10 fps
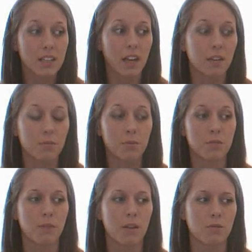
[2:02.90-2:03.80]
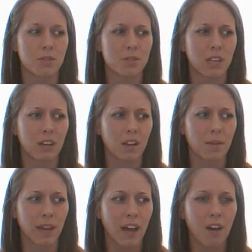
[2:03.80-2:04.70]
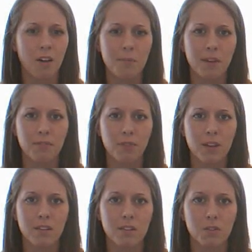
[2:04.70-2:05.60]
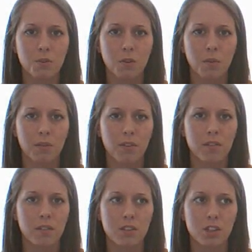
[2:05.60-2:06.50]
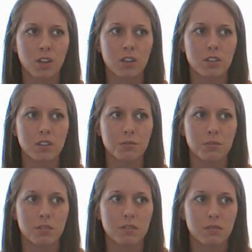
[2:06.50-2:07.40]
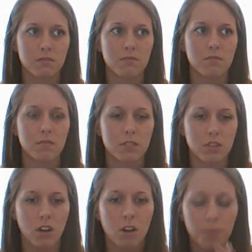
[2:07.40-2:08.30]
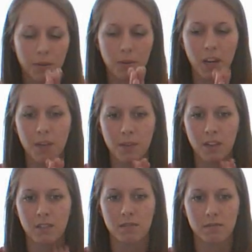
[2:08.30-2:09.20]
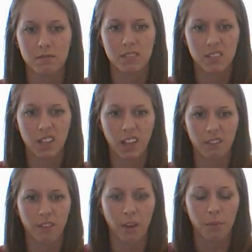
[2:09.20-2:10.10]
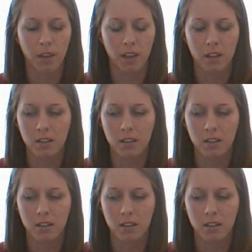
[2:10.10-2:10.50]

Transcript: I was why I was so scared of coming out. All my friends at school were my friends at church. It was all big one happy stinking family.